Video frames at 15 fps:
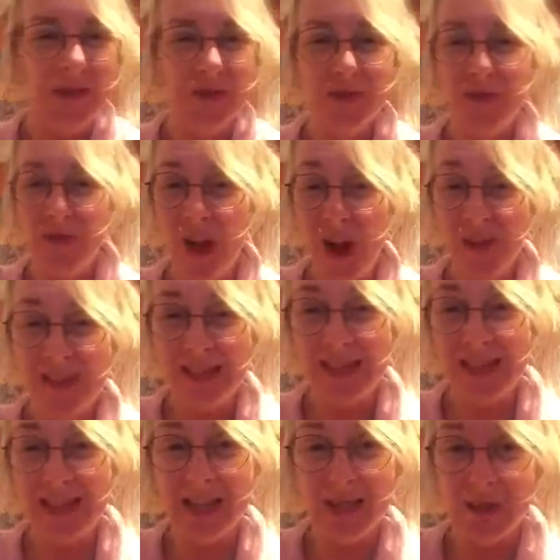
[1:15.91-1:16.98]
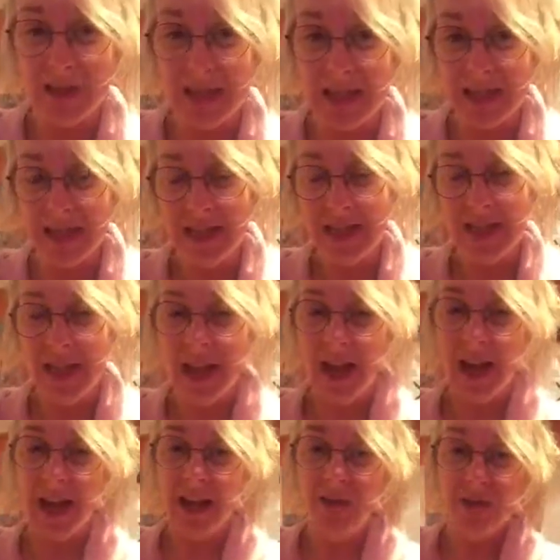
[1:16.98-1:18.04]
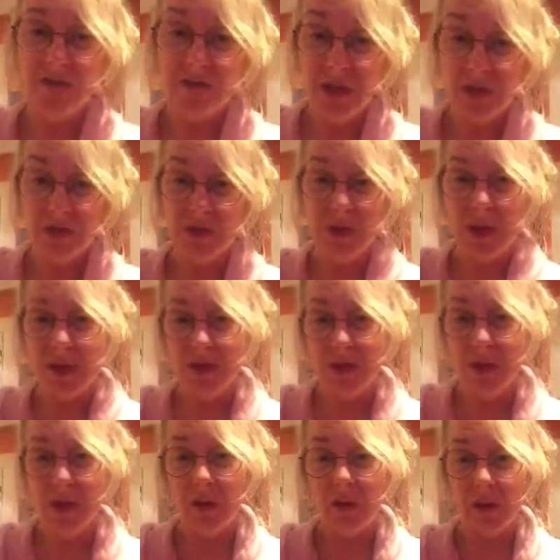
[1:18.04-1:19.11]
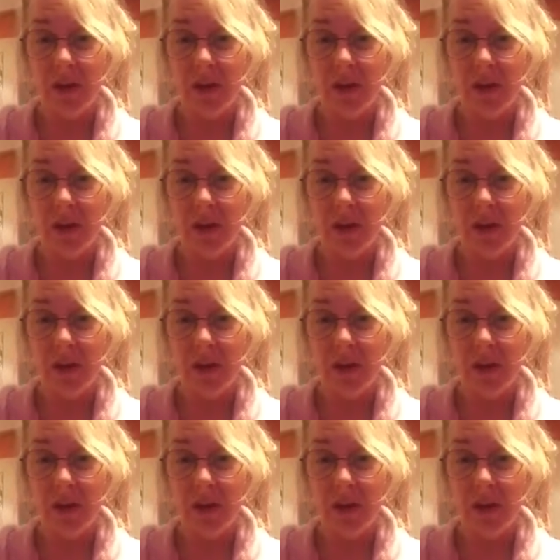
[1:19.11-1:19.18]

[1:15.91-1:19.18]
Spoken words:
There was various things that we did, and it was quite tough.